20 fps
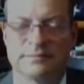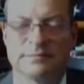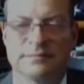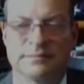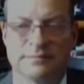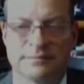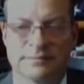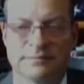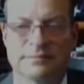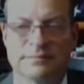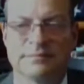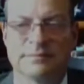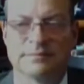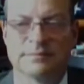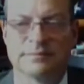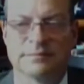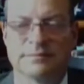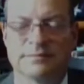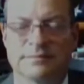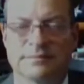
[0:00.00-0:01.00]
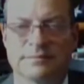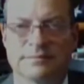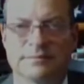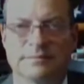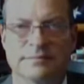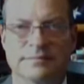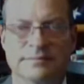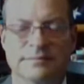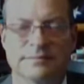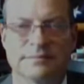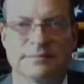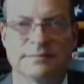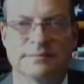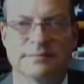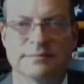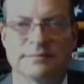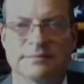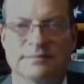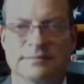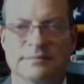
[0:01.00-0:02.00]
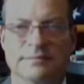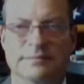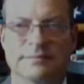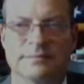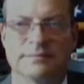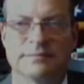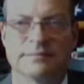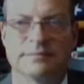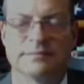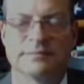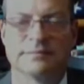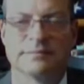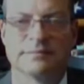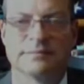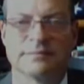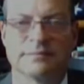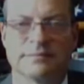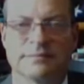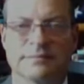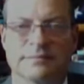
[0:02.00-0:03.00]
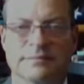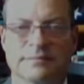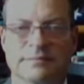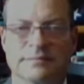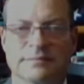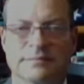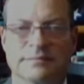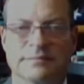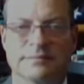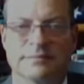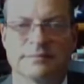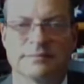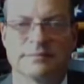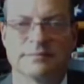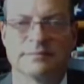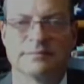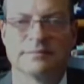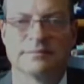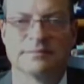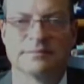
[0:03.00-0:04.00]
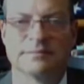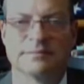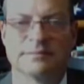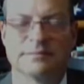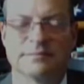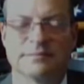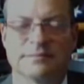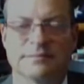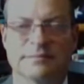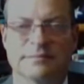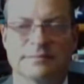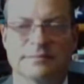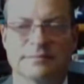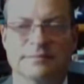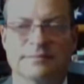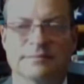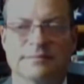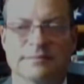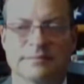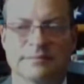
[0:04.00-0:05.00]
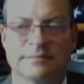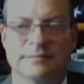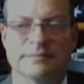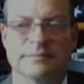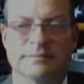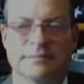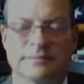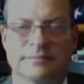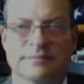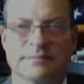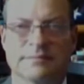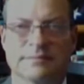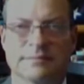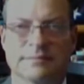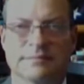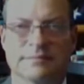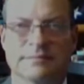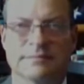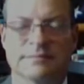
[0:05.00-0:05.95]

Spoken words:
This person isn't speaking.